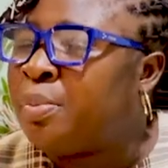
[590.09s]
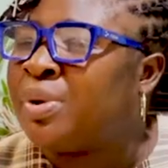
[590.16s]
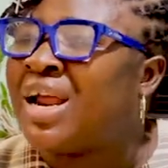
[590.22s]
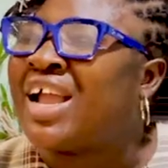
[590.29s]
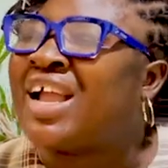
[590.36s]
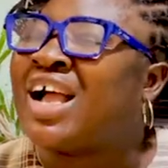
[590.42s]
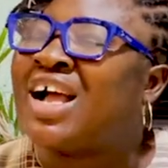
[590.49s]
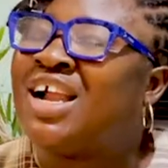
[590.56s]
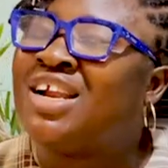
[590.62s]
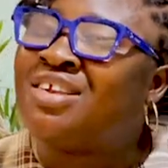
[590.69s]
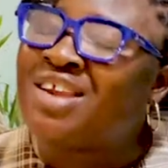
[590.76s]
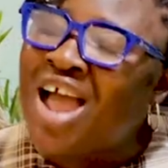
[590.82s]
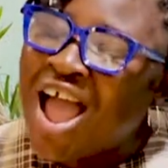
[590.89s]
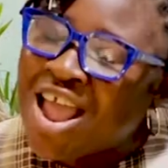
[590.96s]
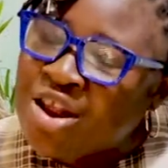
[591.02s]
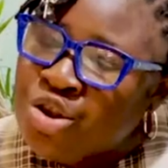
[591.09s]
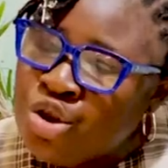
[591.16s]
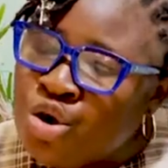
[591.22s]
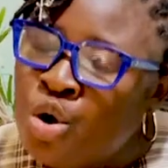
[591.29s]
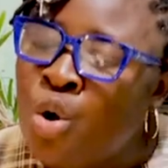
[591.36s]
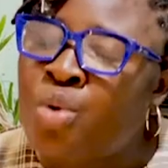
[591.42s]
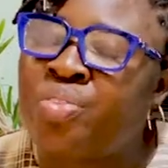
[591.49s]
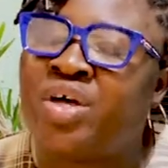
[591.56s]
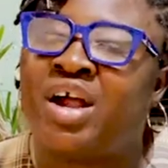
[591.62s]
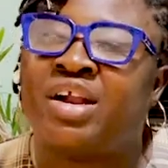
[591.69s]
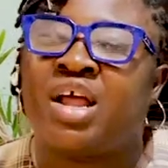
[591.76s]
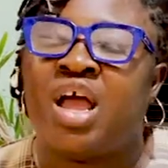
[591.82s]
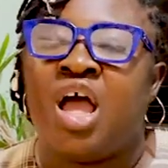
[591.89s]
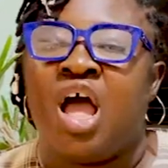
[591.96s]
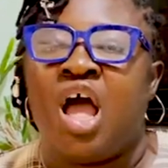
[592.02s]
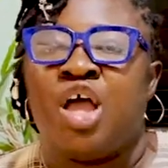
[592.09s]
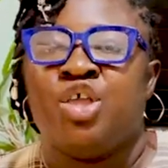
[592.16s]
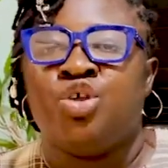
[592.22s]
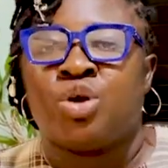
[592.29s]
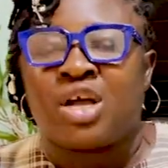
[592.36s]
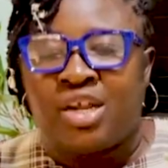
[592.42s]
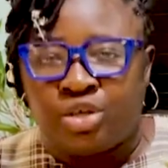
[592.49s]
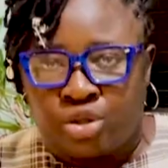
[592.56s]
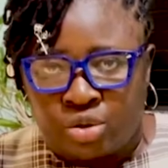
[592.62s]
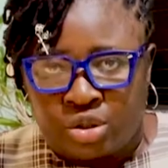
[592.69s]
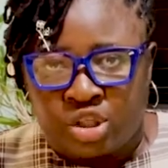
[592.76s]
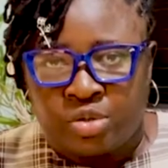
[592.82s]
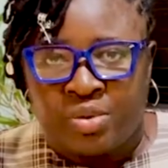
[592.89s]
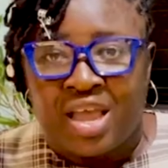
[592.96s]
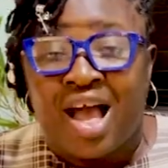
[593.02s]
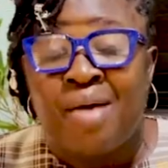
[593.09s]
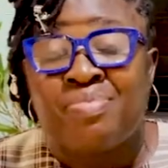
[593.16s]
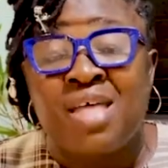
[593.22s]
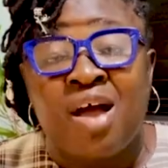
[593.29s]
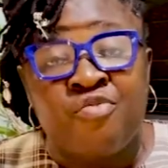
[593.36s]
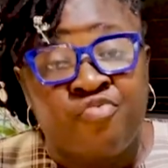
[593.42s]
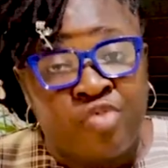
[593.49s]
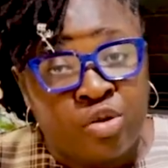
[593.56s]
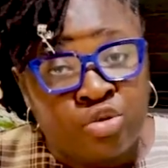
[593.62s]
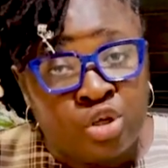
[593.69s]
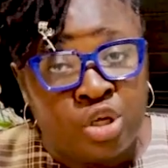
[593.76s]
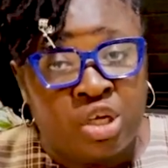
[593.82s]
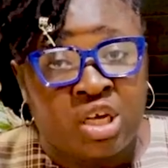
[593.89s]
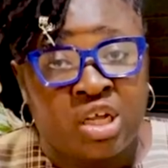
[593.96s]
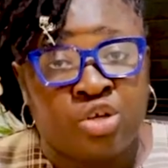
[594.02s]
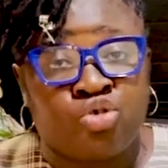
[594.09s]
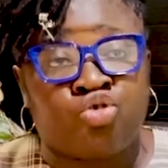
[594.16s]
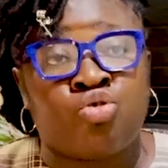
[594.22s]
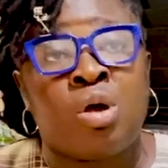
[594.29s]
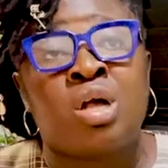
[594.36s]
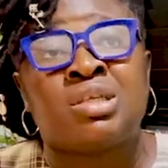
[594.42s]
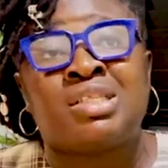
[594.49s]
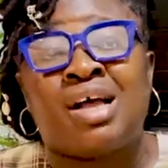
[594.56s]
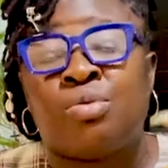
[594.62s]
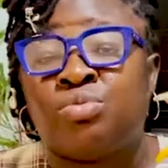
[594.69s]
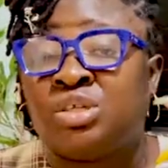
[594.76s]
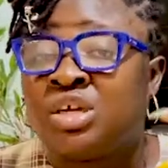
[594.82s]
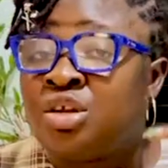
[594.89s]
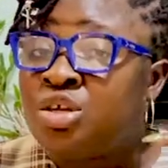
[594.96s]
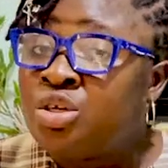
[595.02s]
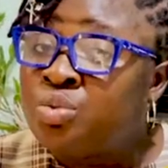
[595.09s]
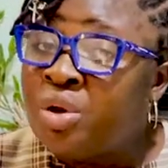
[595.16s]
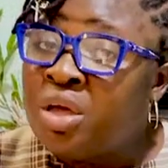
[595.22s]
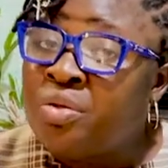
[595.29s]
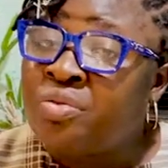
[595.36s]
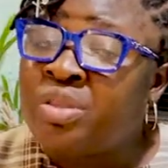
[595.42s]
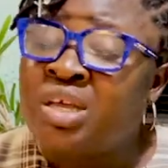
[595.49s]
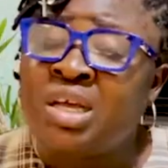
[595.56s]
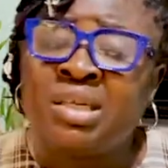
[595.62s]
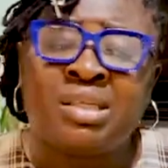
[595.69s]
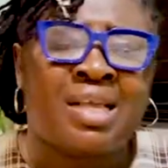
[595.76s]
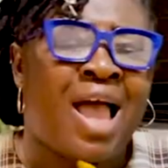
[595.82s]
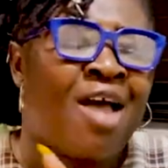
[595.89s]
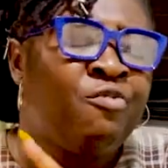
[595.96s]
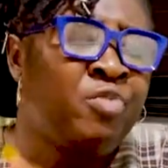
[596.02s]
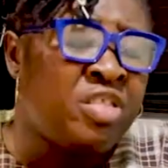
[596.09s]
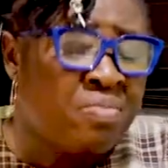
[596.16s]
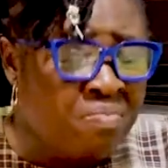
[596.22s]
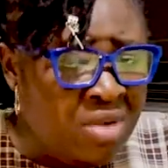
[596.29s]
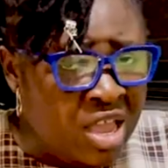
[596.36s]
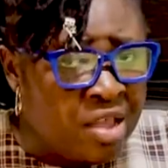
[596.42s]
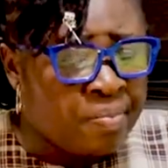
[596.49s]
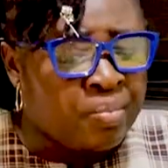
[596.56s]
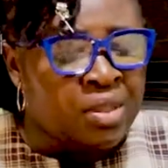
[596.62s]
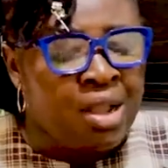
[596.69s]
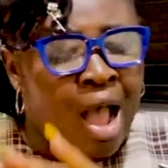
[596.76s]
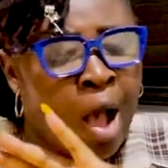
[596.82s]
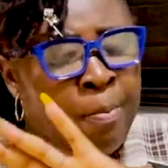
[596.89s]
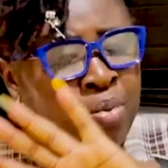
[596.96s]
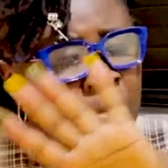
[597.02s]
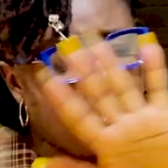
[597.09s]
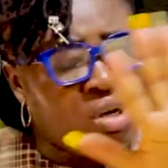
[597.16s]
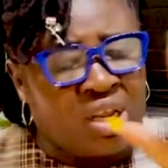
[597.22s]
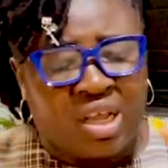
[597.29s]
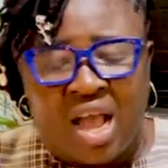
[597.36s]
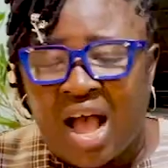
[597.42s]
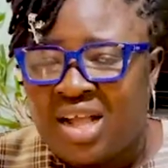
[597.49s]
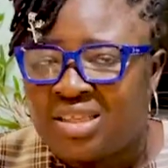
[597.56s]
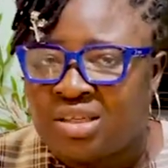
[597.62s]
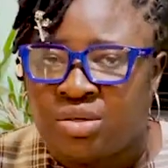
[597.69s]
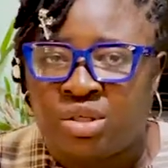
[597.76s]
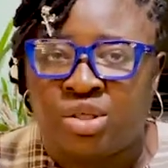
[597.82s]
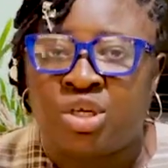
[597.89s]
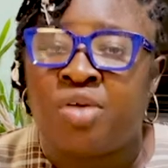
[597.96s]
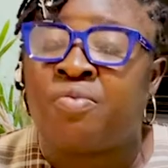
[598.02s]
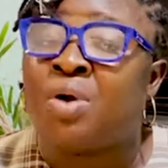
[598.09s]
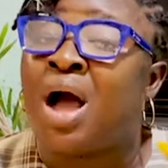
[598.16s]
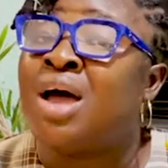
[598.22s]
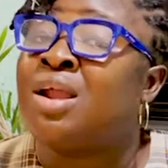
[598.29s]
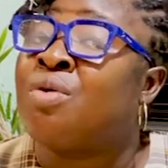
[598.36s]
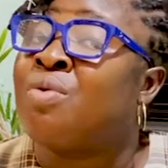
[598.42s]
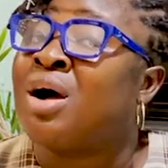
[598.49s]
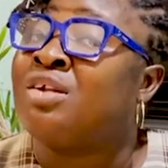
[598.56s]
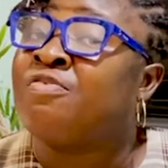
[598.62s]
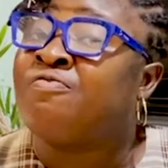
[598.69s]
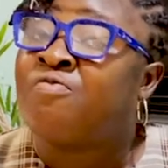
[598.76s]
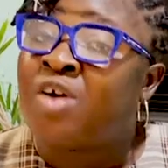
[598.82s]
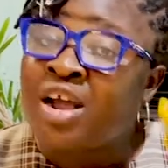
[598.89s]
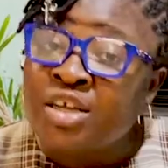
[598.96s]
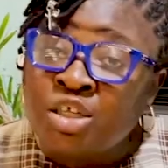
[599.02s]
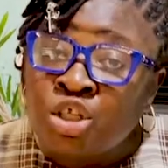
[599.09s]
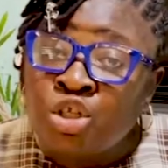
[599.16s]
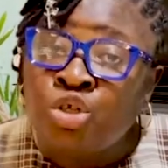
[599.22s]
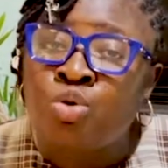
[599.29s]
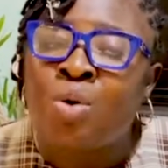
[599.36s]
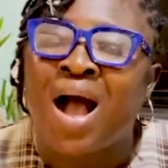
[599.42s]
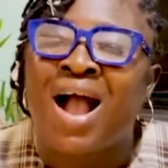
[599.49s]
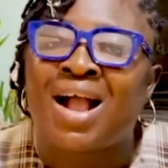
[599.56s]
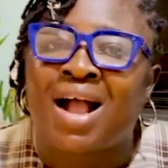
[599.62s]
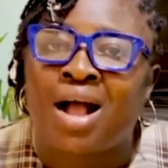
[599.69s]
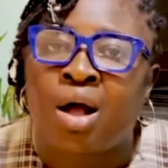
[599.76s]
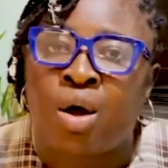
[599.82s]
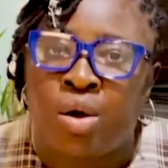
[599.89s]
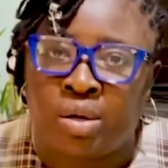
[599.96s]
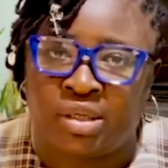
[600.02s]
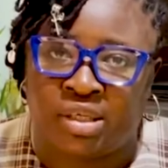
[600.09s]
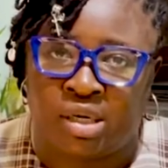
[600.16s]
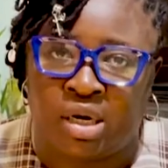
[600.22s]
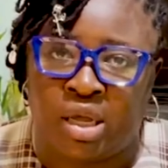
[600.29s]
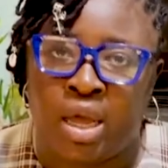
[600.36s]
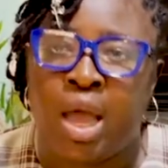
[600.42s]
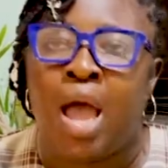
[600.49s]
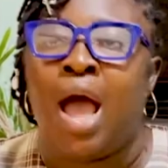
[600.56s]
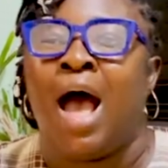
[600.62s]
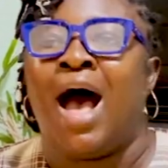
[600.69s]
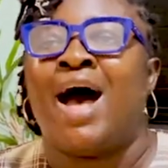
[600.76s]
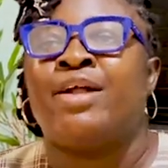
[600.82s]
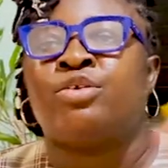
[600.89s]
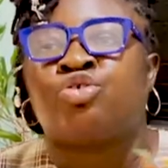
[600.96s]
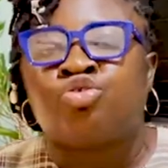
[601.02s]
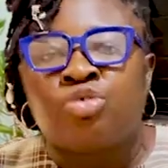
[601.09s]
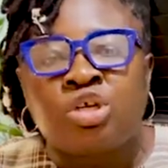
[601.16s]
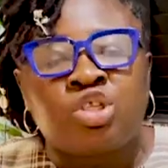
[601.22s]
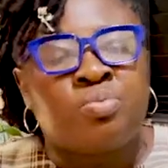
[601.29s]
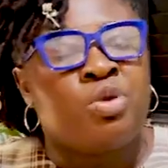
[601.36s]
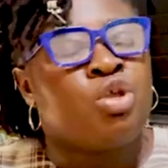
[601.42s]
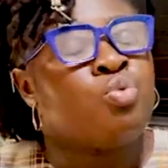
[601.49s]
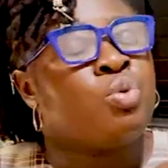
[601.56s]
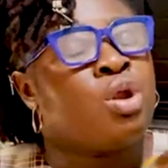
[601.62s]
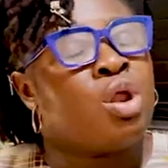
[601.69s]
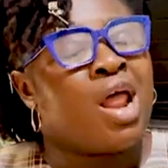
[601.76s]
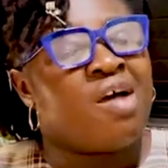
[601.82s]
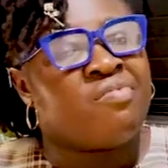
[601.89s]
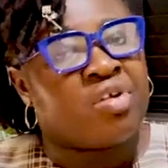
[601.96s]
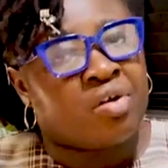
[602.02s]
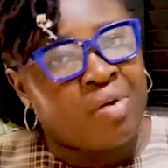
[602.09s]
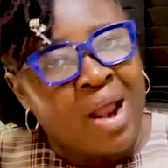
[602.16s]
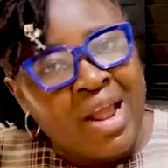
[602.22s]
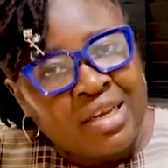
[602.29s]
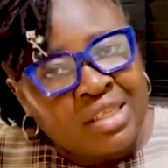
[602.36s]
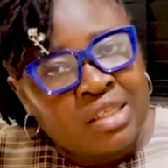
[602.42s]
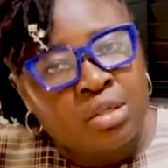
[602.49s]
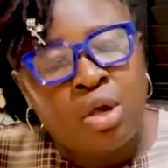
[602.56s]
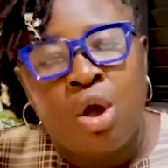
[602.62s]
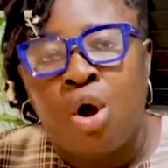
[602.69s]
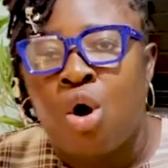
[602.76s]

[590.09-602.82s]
but I know that you can trust me. And that realtor you can trust, I will tell you the way it is with me. I put all the cards on the table and I will advise you accordingly. And trust me, you will not have regrets